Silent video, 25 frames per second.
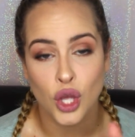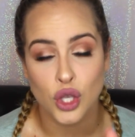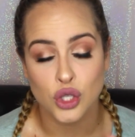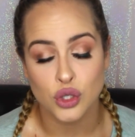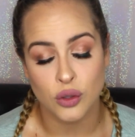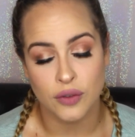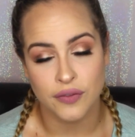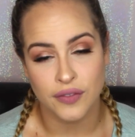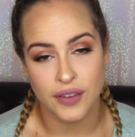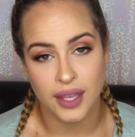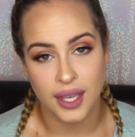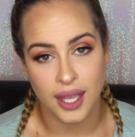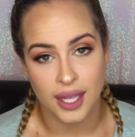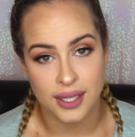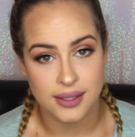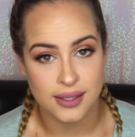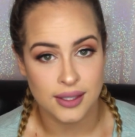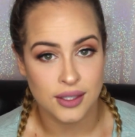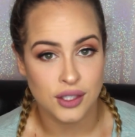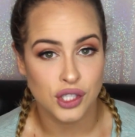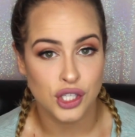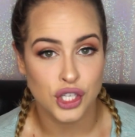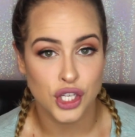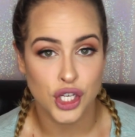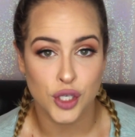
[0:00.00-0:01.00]
So if it gets
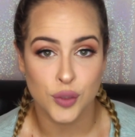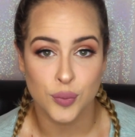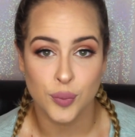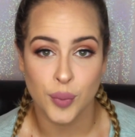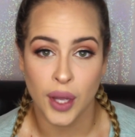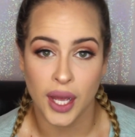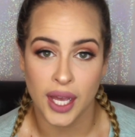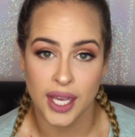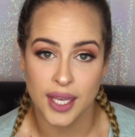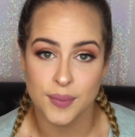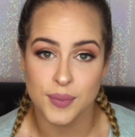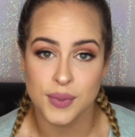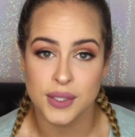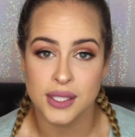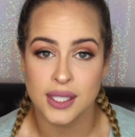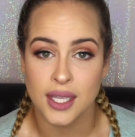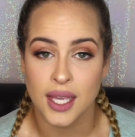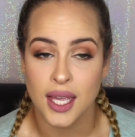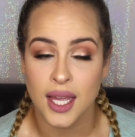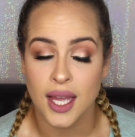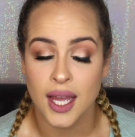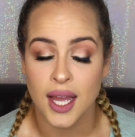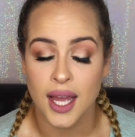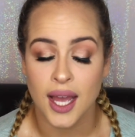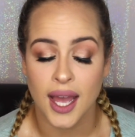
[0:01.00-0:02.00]
into your pipes,
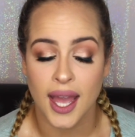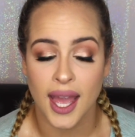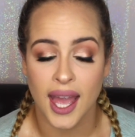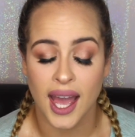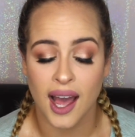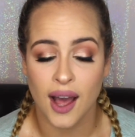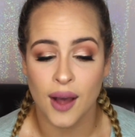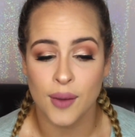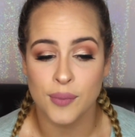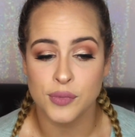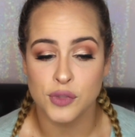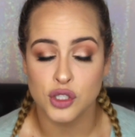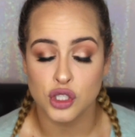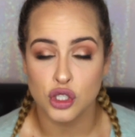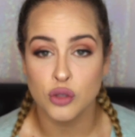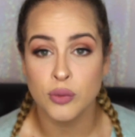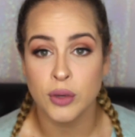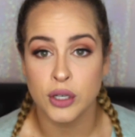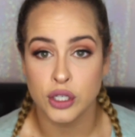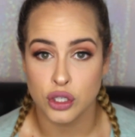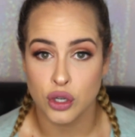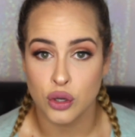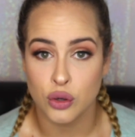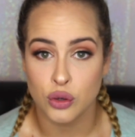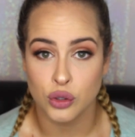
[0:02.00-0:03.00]
too
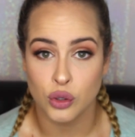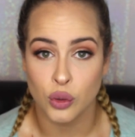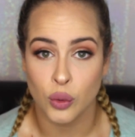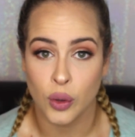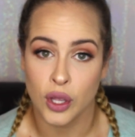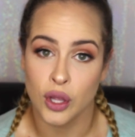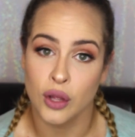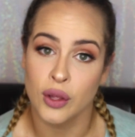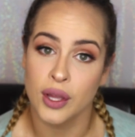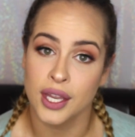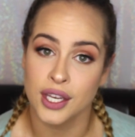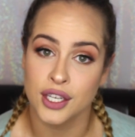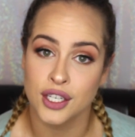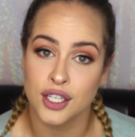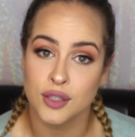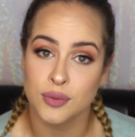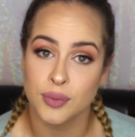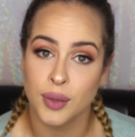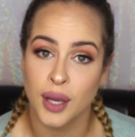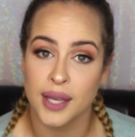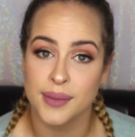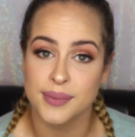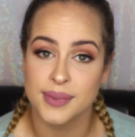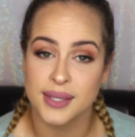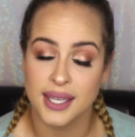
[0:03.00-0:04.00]
much coconut oil in your
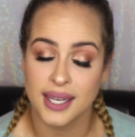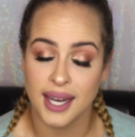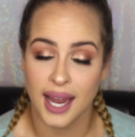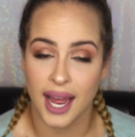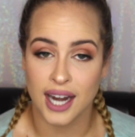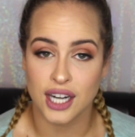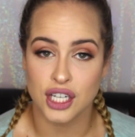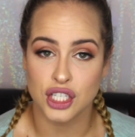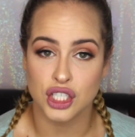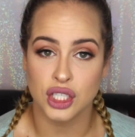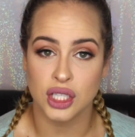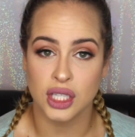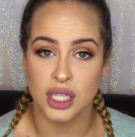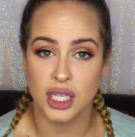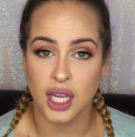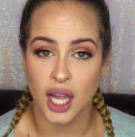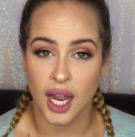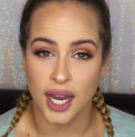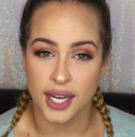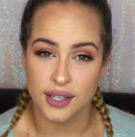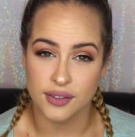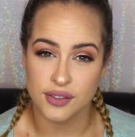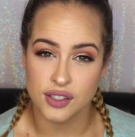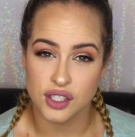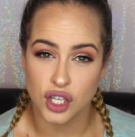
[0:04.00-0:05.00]
pipes can actually
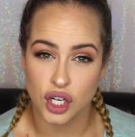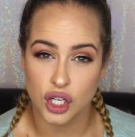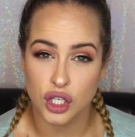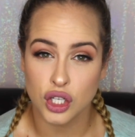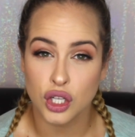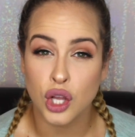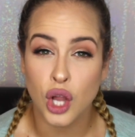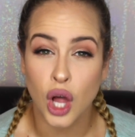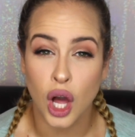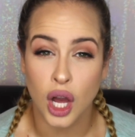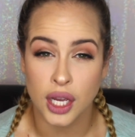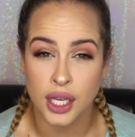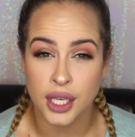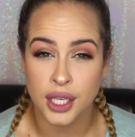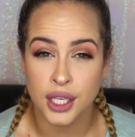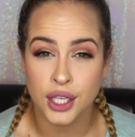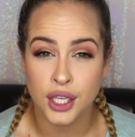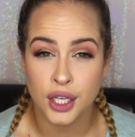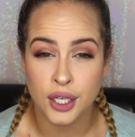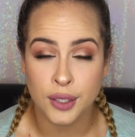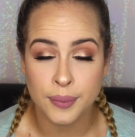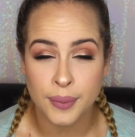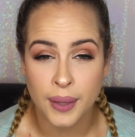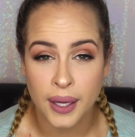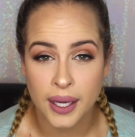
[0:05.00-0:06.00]
kind of start
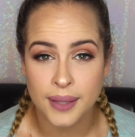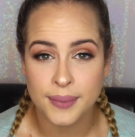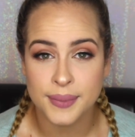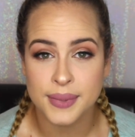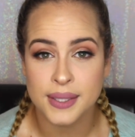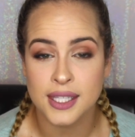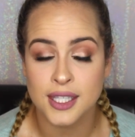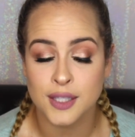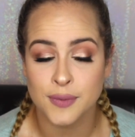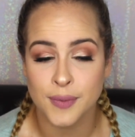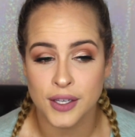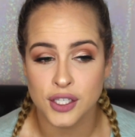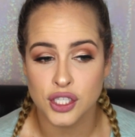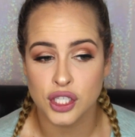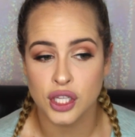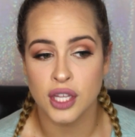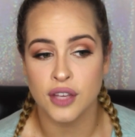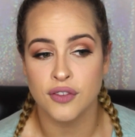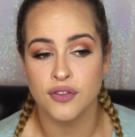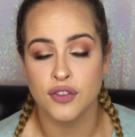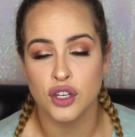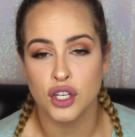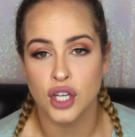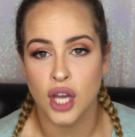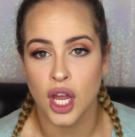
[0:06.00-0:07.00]
clogging your pipes, especially
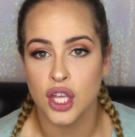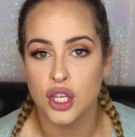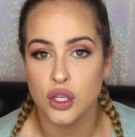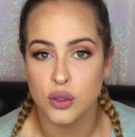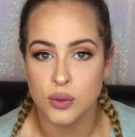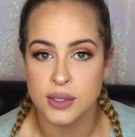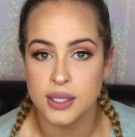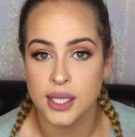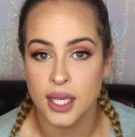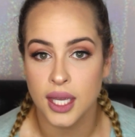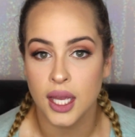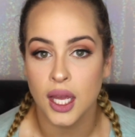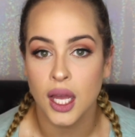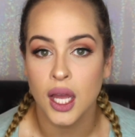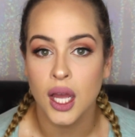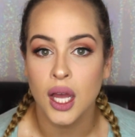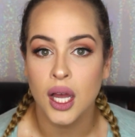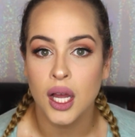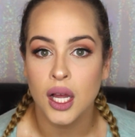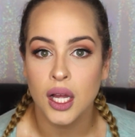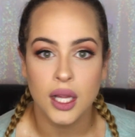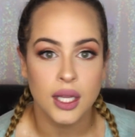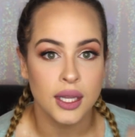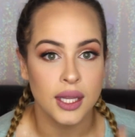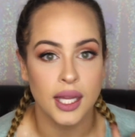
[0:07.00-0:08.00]
if you're not using
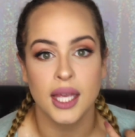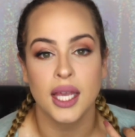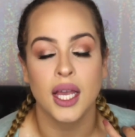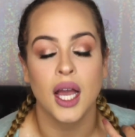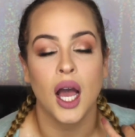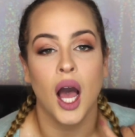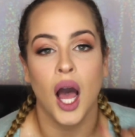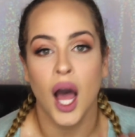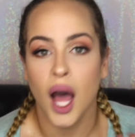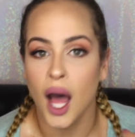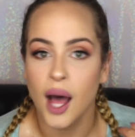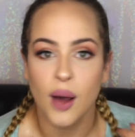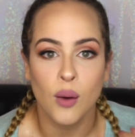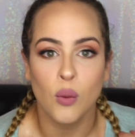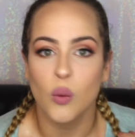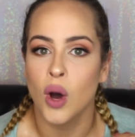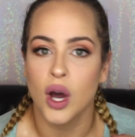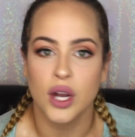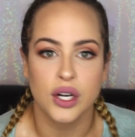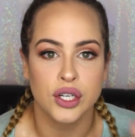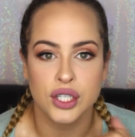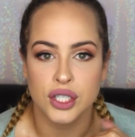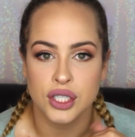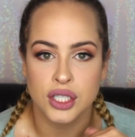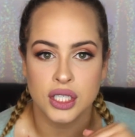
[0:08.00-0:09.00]
like hot
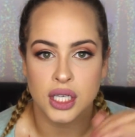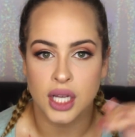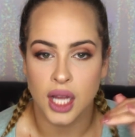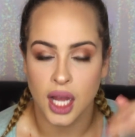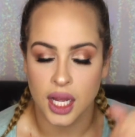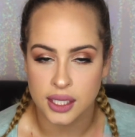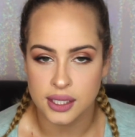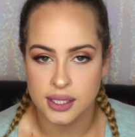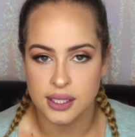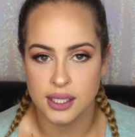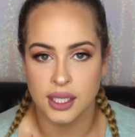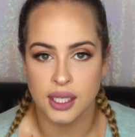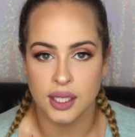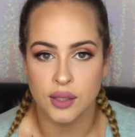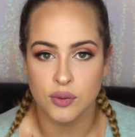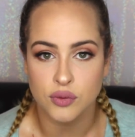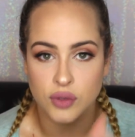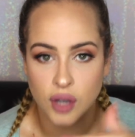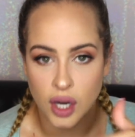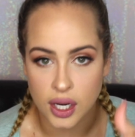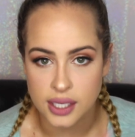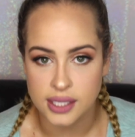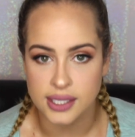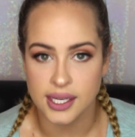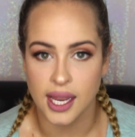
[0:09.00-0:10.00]
water to constantly
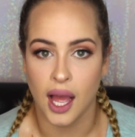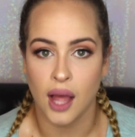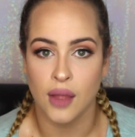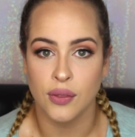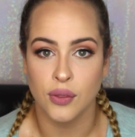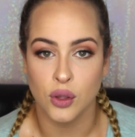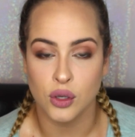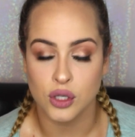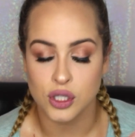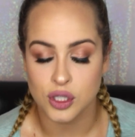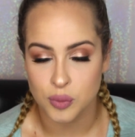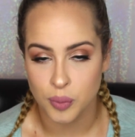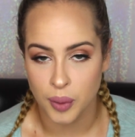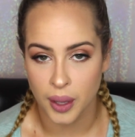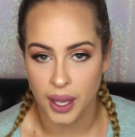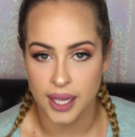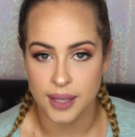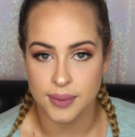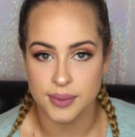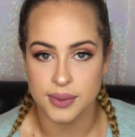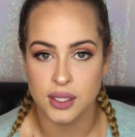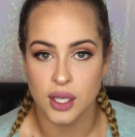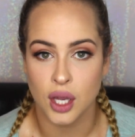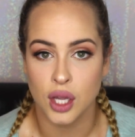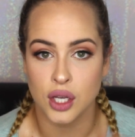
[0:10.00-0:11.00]
run down those
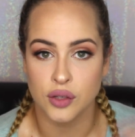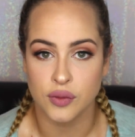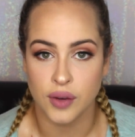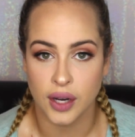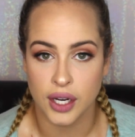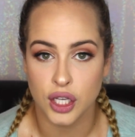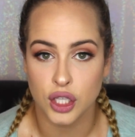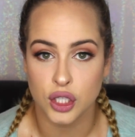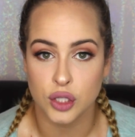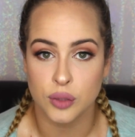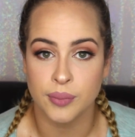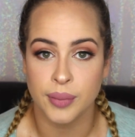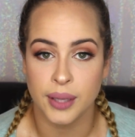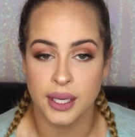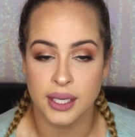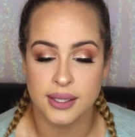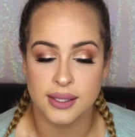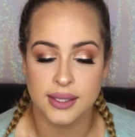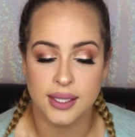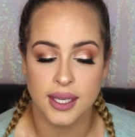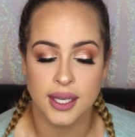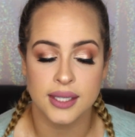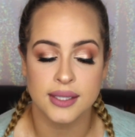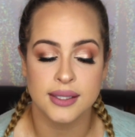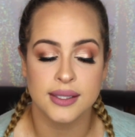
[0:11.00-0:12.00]
pipes on a regular
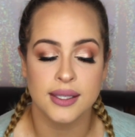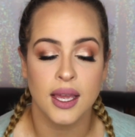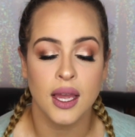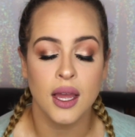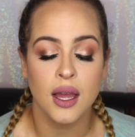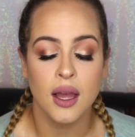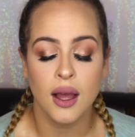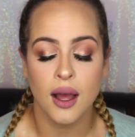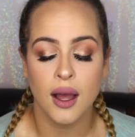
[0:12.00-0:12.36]
basis.